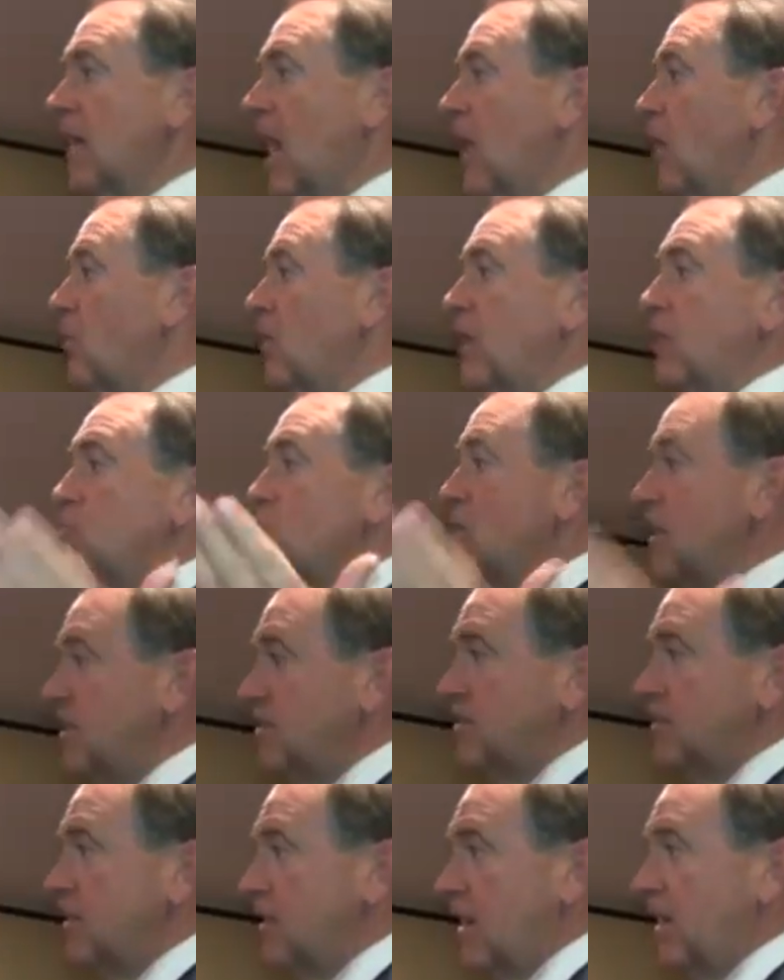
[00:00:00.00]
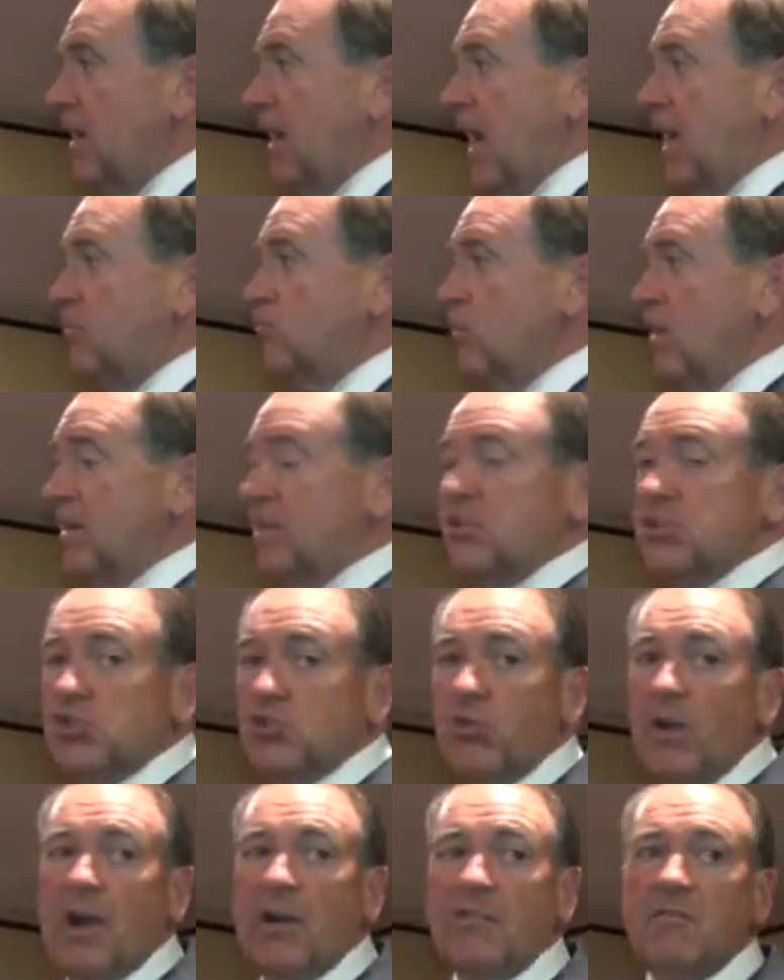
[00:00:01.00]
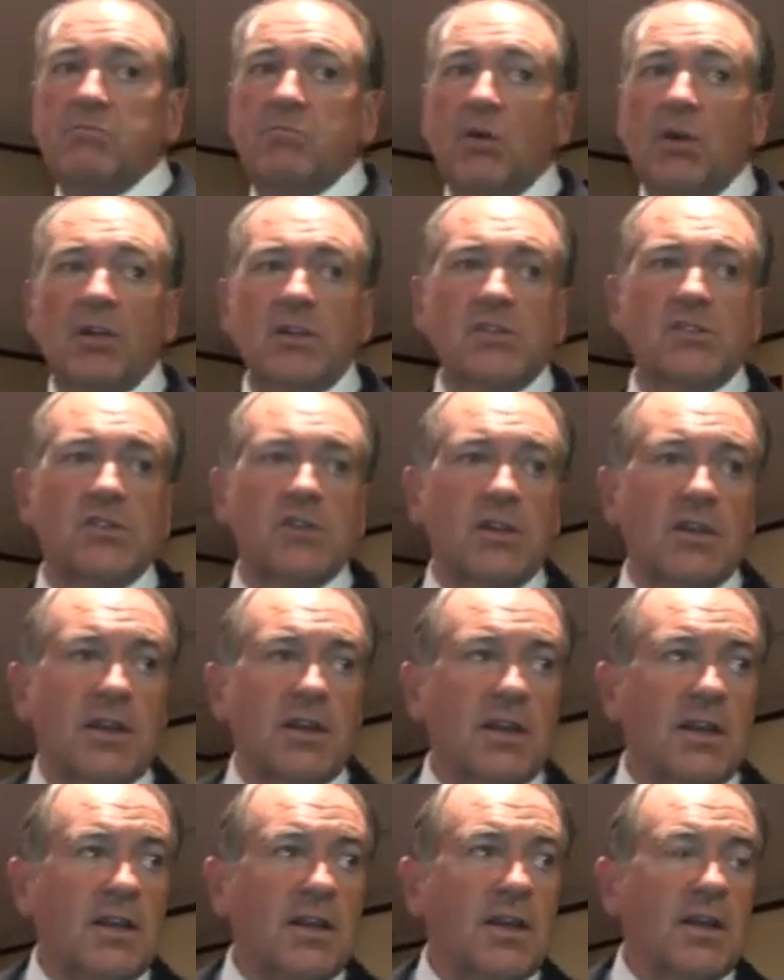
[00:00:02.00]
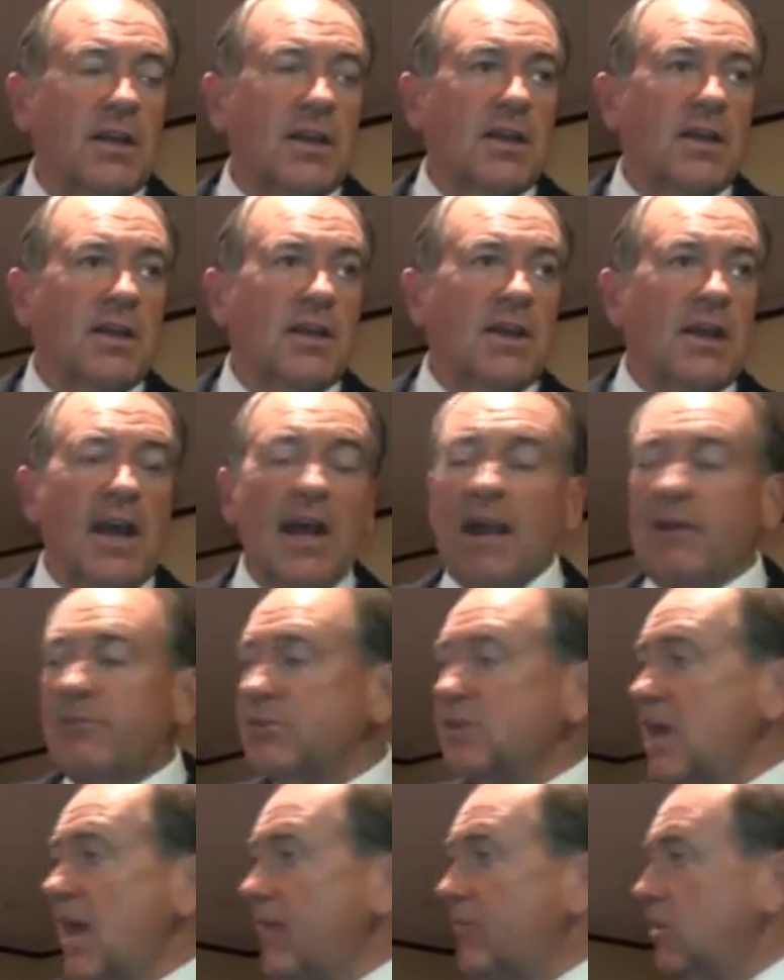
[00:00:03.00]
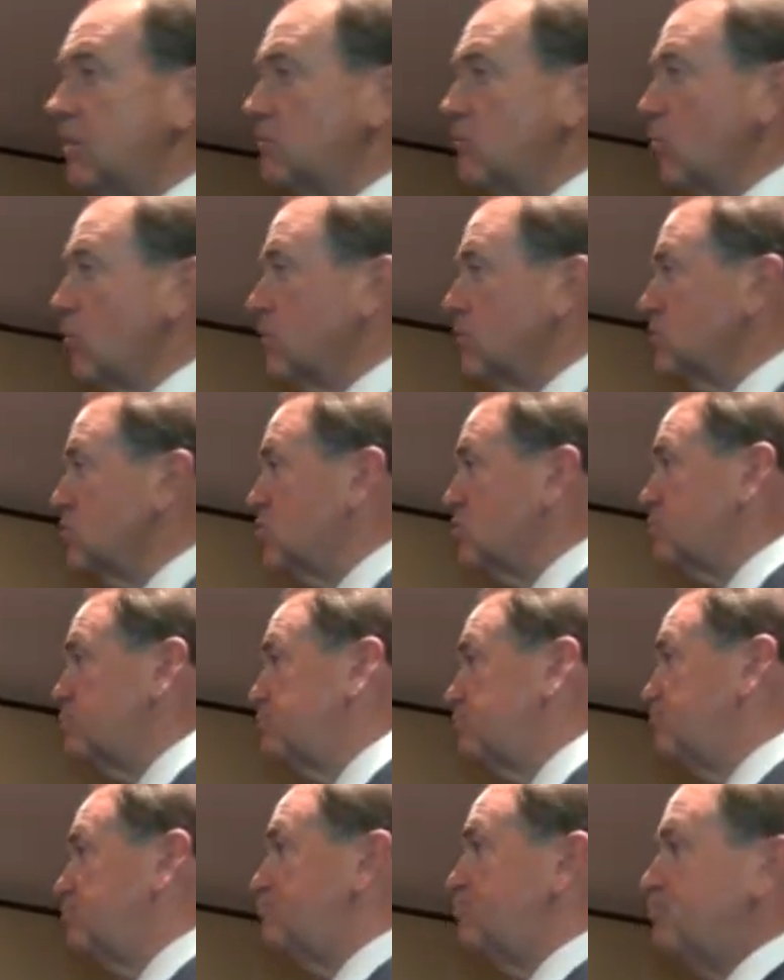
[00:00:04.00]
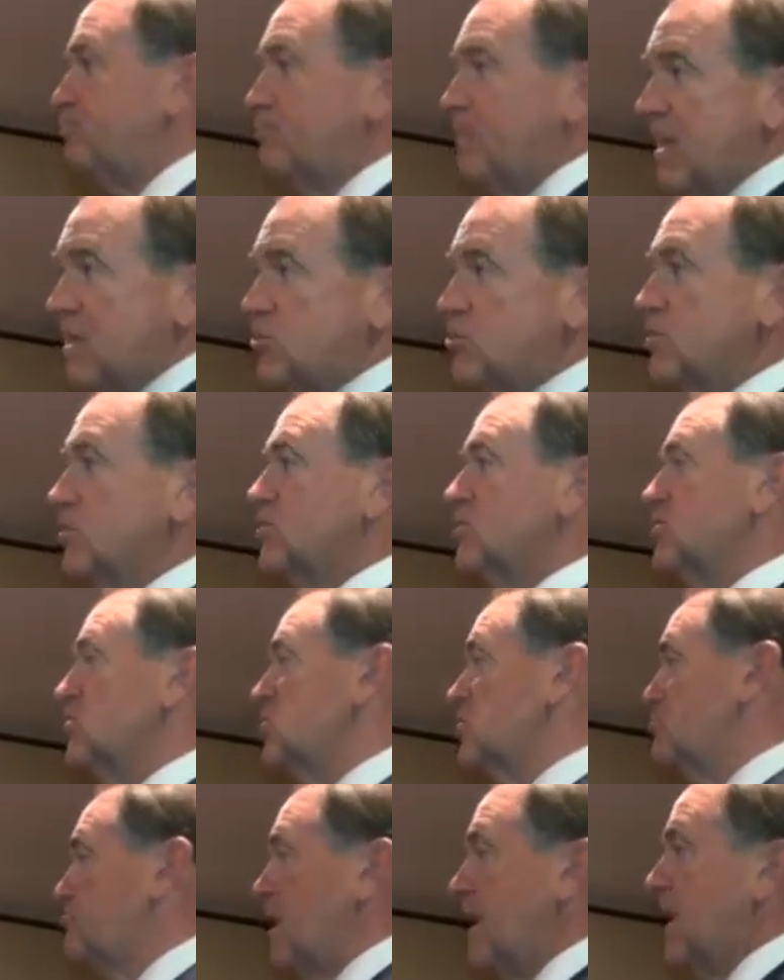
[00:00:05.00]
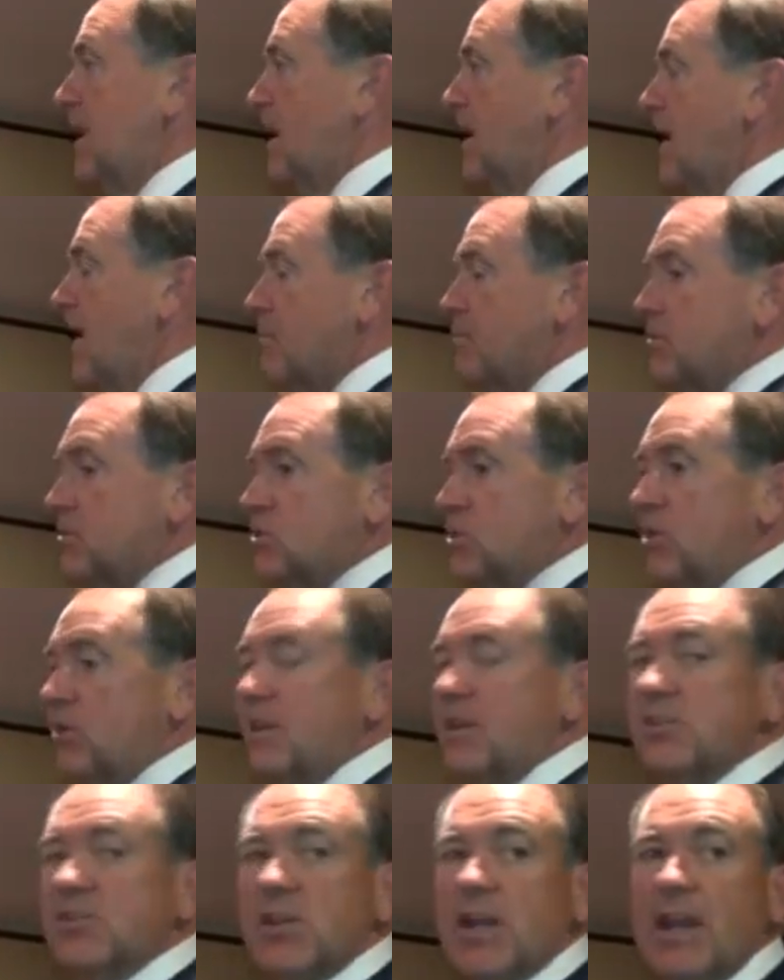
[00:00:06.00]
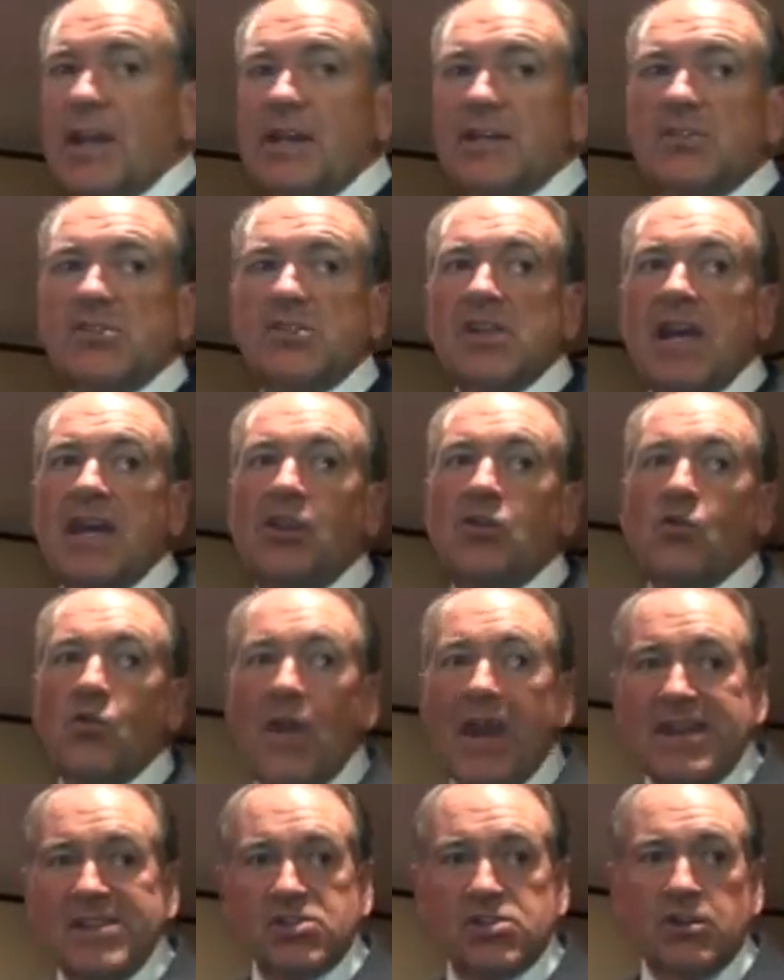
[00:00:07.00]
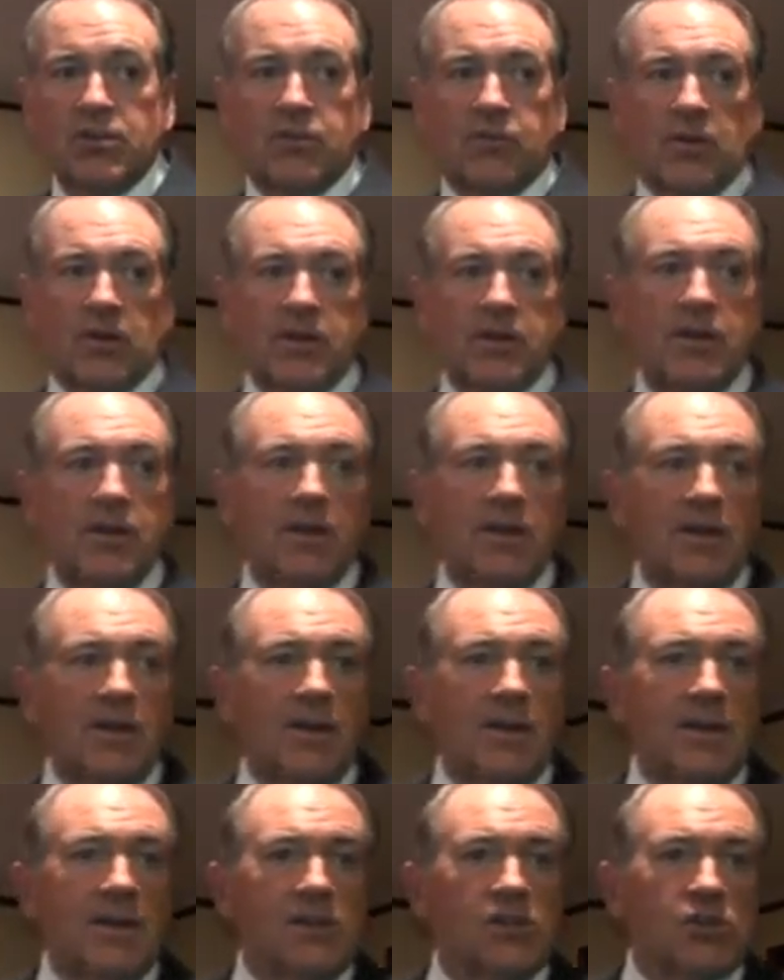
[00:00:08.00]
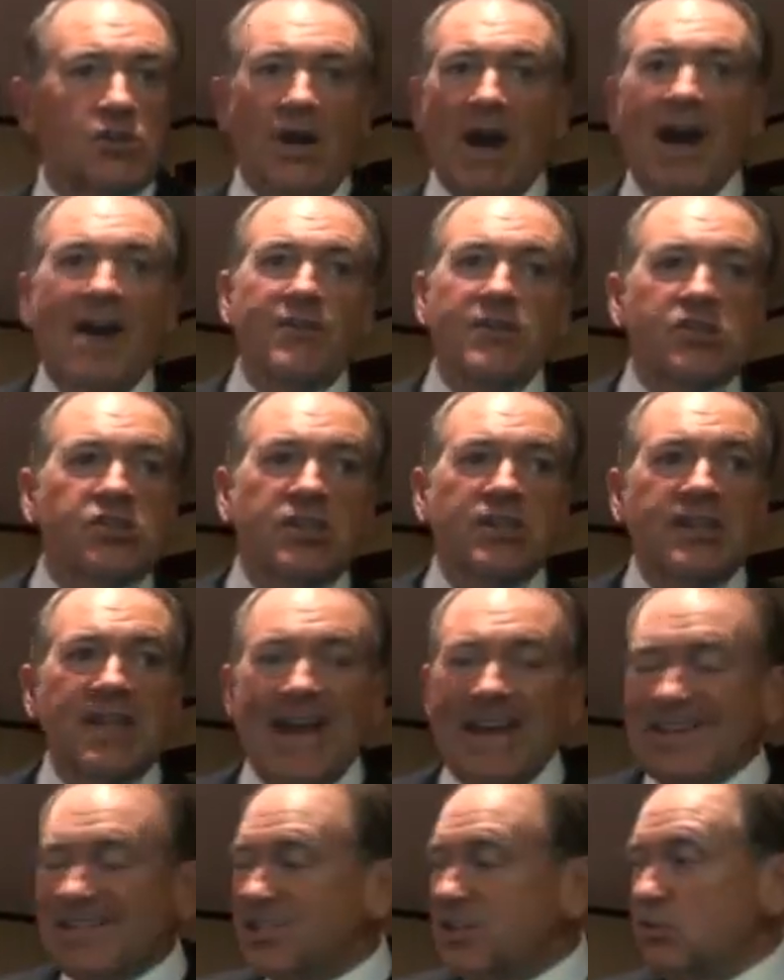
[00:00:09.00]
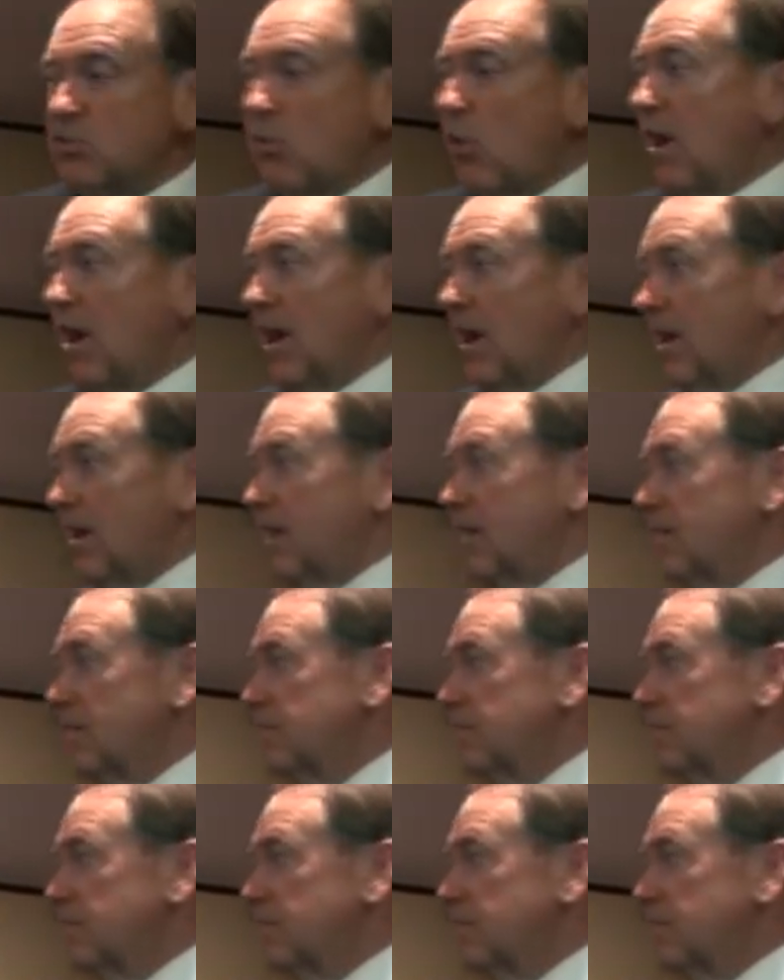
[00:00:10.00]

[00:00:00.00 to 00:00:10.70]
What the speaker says: I already had written 12 books, and I was having more speeches and speaking opportunities than I could say grace over. So obviously that isn't why.